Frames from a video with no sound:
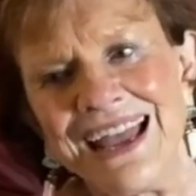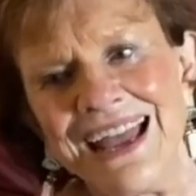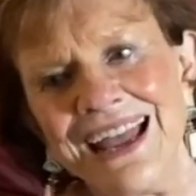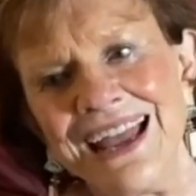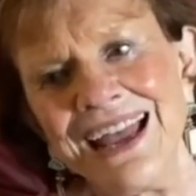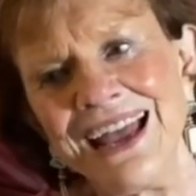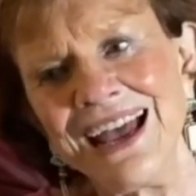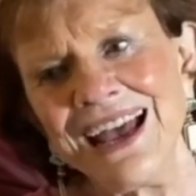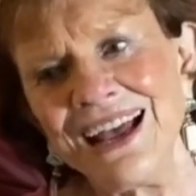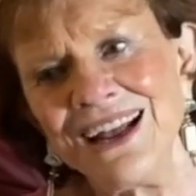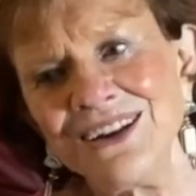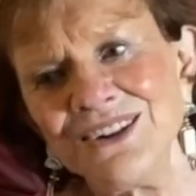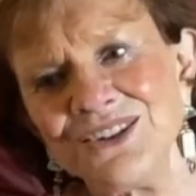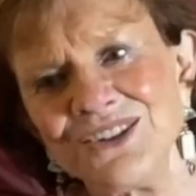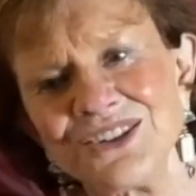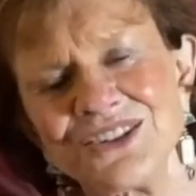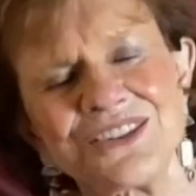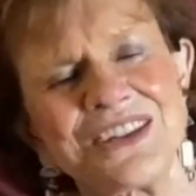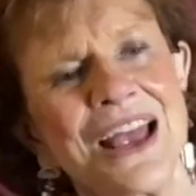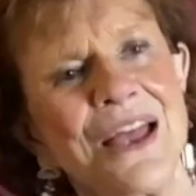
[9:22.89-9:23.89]
and
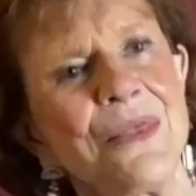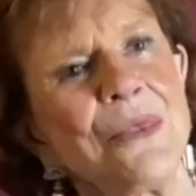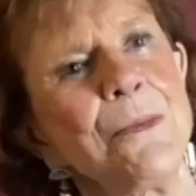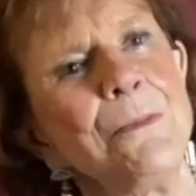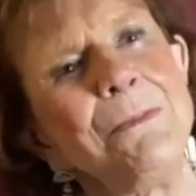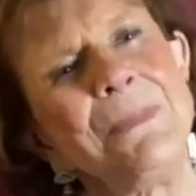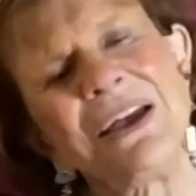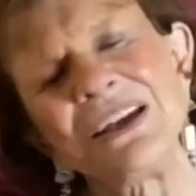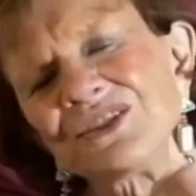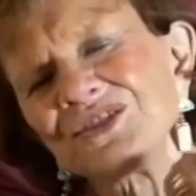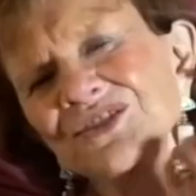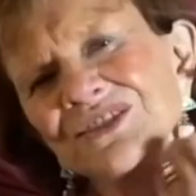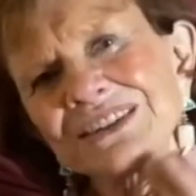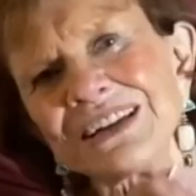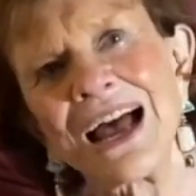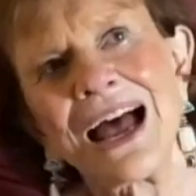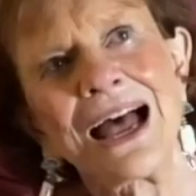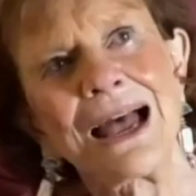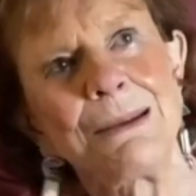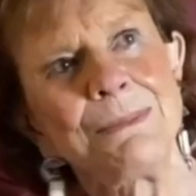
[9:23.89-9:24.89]
just had the best
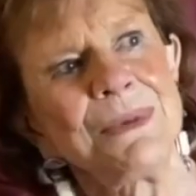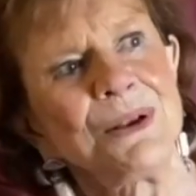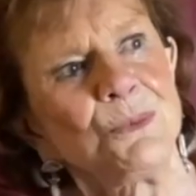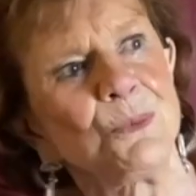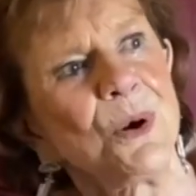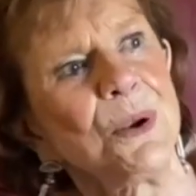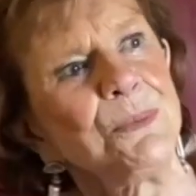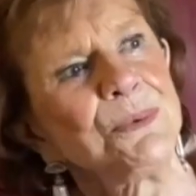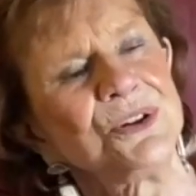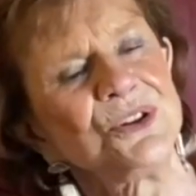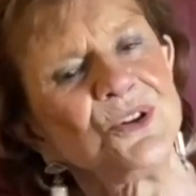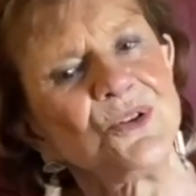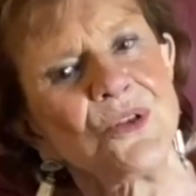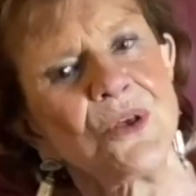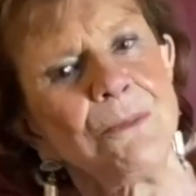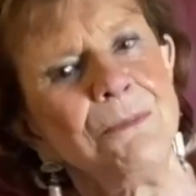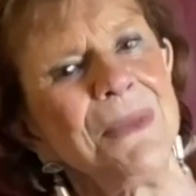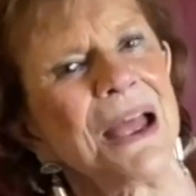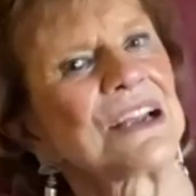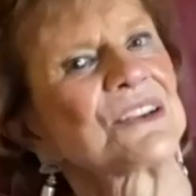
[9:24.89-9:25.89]
time, and we would do
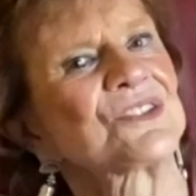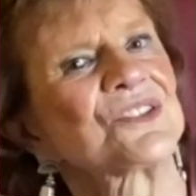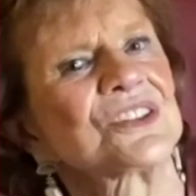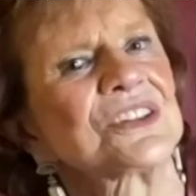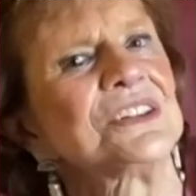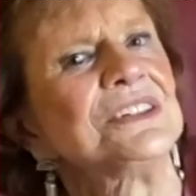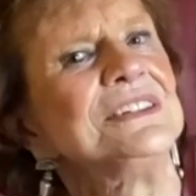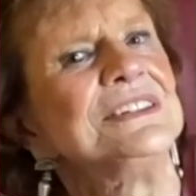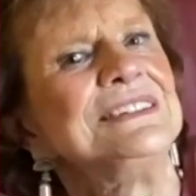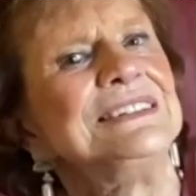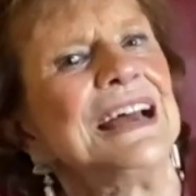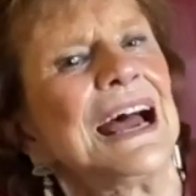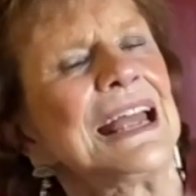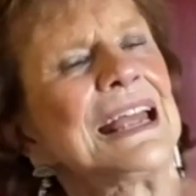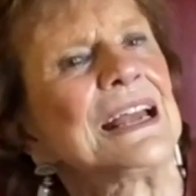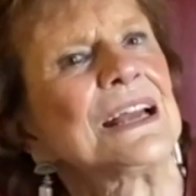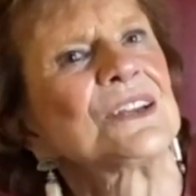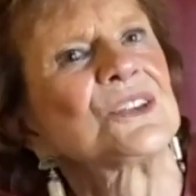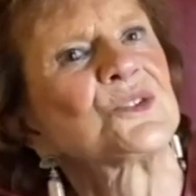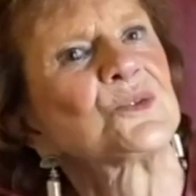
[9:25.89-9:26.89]
the Mexican
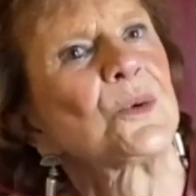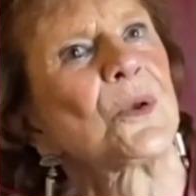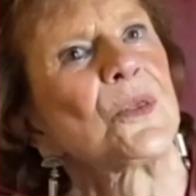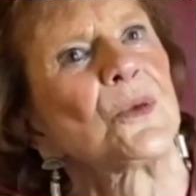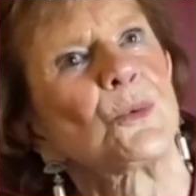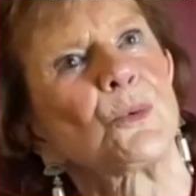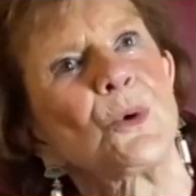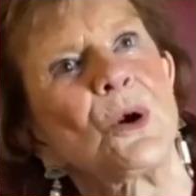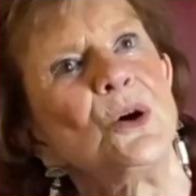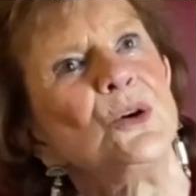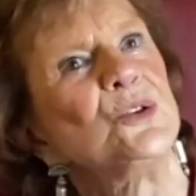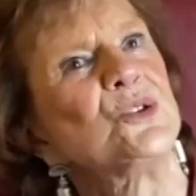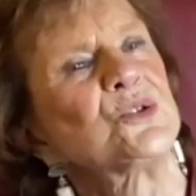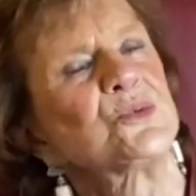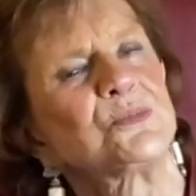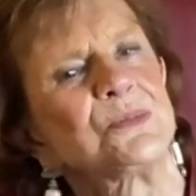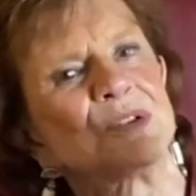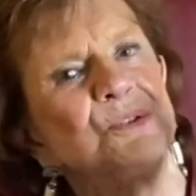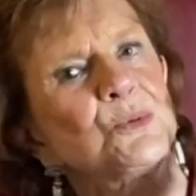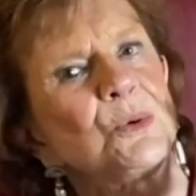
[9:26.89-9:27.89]
dance with a rose
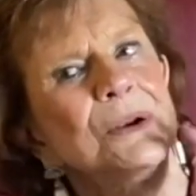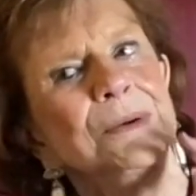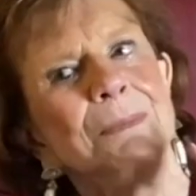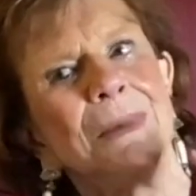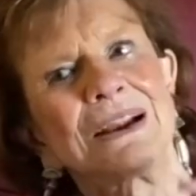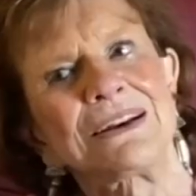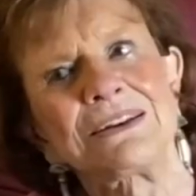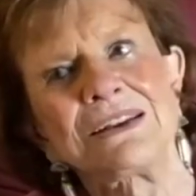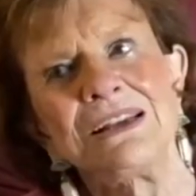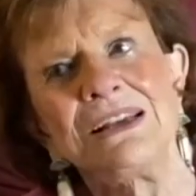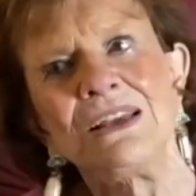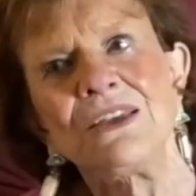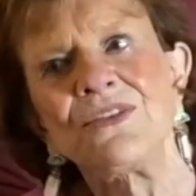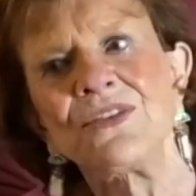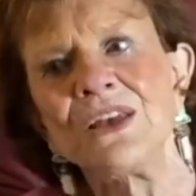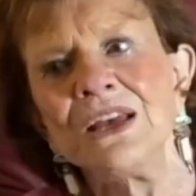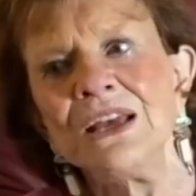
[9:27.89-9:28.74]
between my teeth